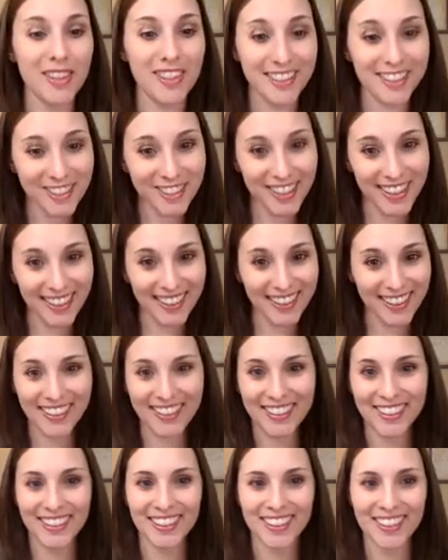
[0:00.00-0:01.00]
That's okay.
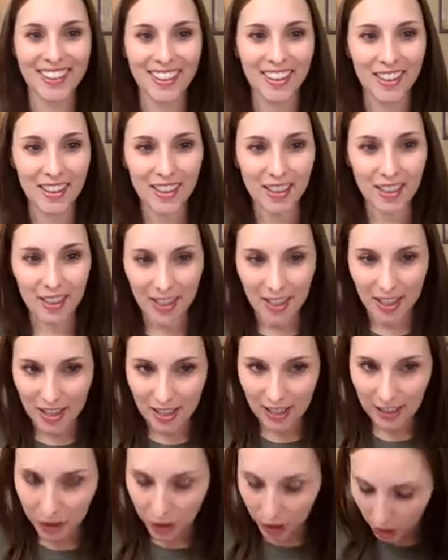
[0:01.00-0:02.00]

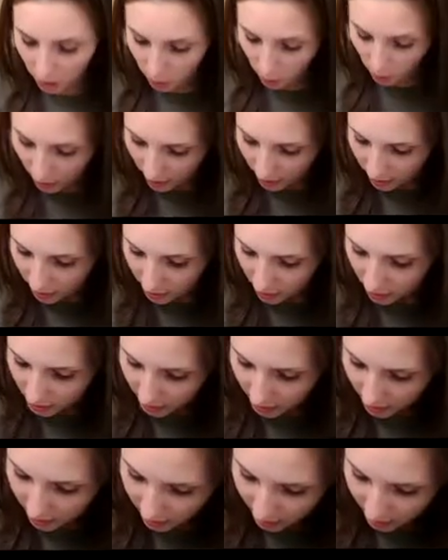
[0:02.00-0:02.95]
Q1, there's an